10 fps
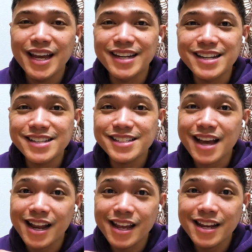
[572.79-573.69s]
This is
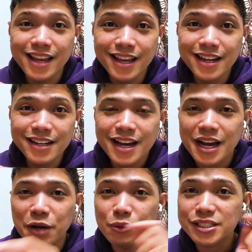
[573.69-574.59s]
Alan and
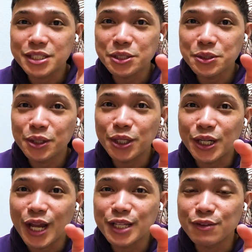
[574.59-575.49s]
I will see you on
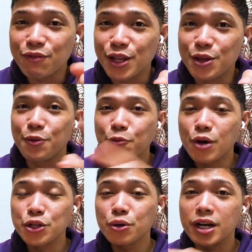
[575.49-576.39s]
our next video.
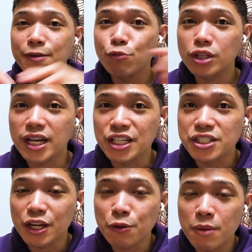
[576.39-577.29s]
Huwag nyo kalimutang
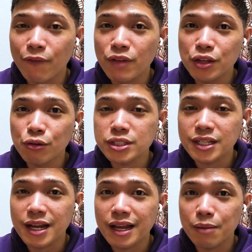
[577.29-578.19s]
i-check yung mga videos
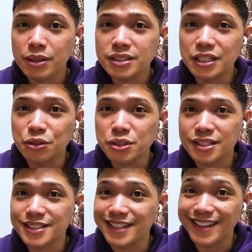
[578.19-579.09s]
na lalabas dito
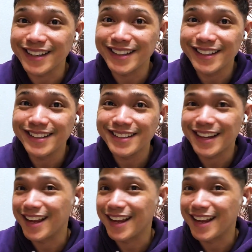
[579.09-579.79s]
sa screen.